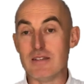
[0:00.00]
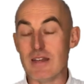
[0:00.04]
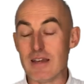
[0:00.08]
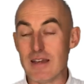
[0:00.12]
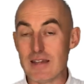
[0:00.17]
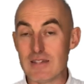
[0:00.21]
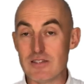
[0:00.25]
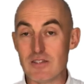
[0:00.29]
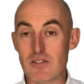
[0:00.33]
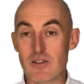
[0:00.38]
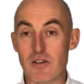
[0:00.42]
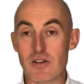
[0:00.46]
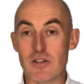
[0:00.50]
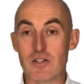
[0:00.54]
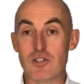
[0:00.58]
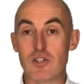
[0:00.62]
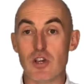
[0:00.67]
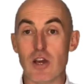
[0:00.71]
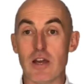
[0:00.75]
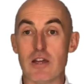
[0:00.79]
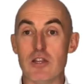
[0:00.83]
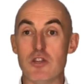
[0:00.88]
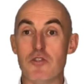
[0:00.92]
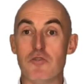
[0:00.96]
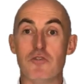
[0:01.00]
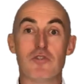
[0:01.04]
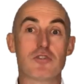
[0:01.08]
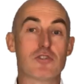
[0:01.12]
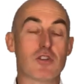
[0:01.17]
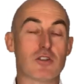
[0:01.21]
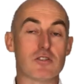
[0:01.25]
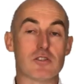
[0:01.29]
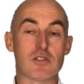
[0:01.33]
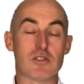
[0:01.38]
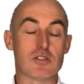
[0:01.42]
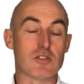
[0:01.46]
It isn't going to change. You've just
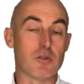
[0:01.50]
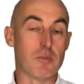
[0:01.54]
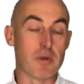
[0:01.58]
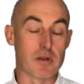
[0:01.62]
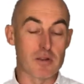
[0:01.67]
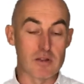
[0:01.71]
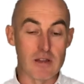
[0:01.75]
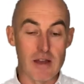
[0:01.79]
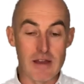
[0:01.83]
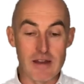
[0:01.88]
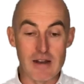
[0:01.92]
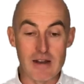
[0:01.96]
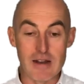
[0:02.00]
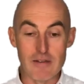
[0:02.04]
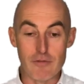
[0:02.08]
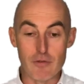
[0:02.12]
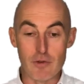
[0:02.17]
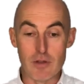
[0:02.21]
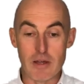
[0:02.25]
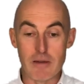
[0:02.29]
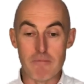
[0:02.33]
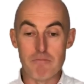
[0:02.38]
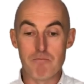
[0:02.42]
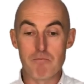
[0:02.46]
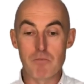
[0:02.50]
got to stomach that and live with it.